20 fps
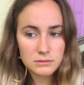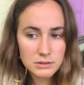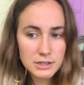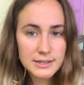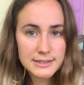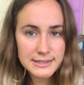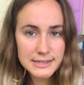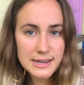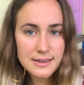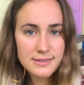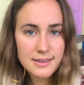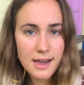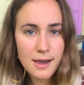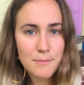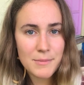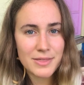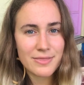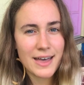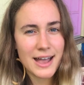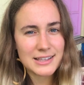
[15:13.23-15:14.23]
to see
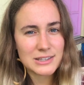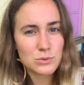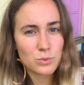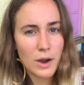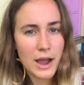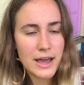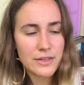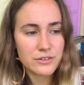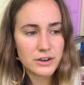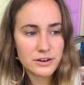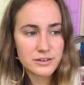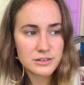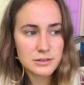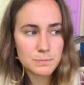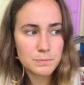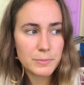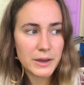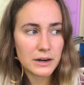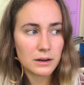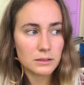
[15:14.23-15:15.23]
them, and that's why there's
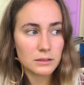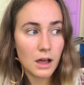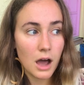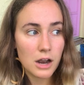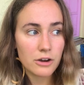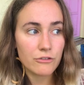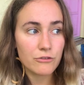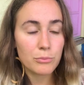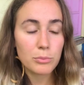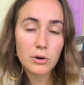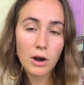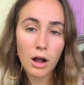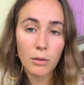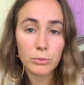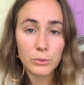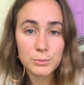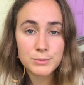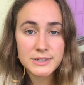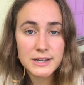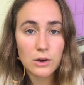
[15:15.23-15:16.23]
been a lot of
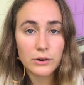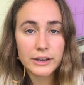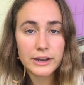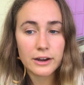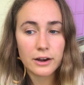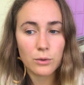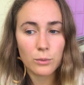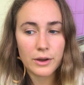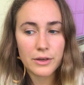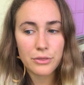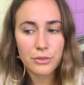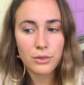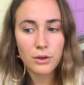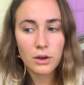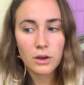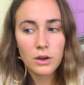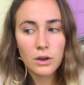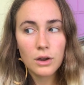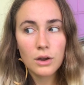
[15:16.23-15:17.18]
problems out here with